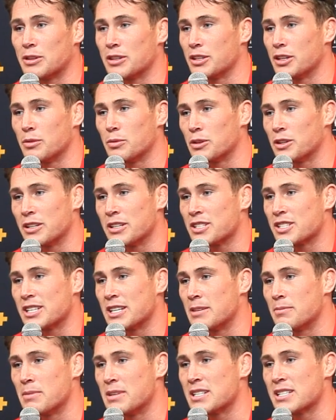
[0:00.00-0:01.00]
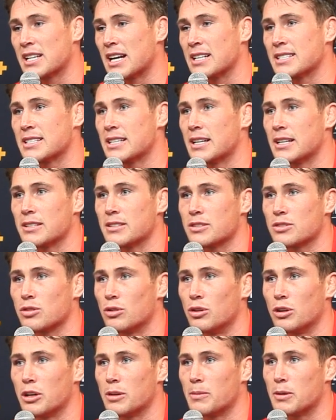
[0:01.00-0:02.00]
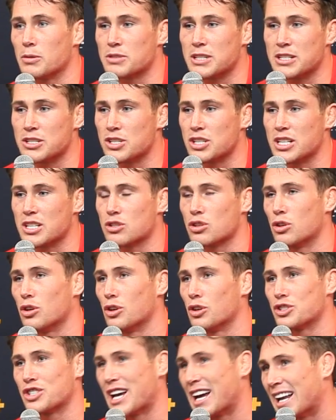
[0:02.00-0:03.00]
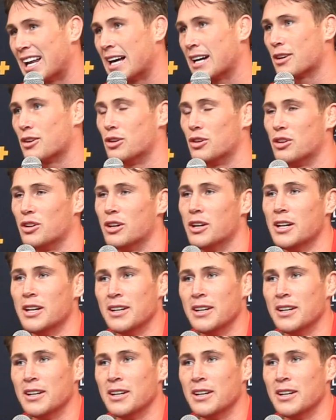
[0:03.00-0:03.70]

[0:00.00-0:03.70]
you wouldn't have seen me sat here talking about injuries or jet lag or